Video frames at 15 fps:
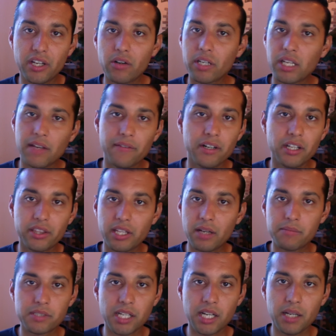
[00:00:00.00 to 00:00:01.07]
give it a
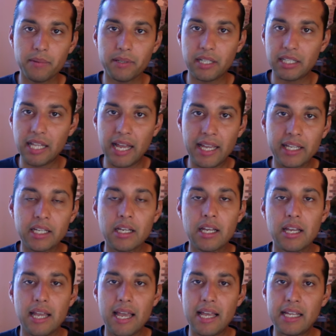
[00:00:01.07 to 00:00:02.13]
thumbs up and a like,
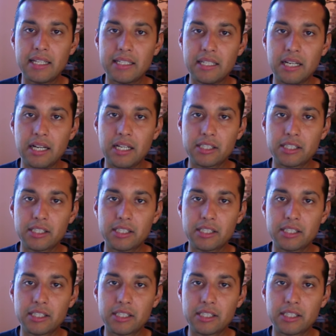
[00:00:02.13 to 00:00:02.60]
and